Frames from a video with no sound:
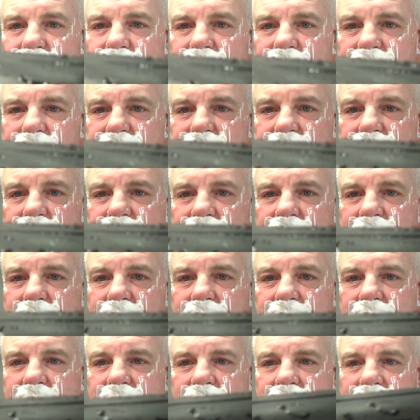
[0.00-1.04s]
on this,
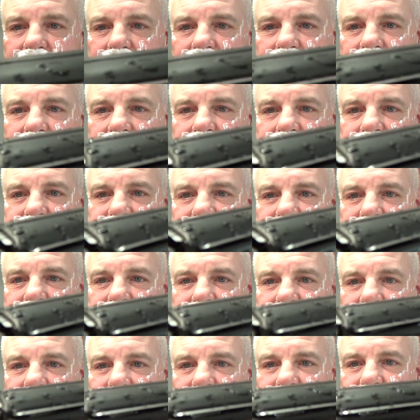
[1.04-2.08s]
at the
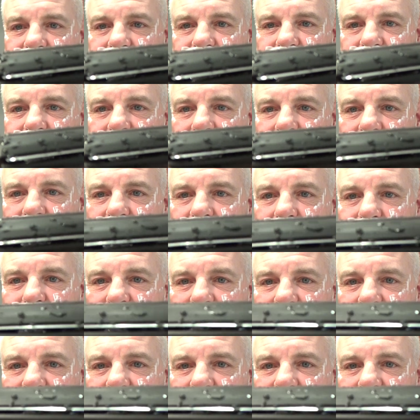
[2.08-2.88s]
sides here. So a lot of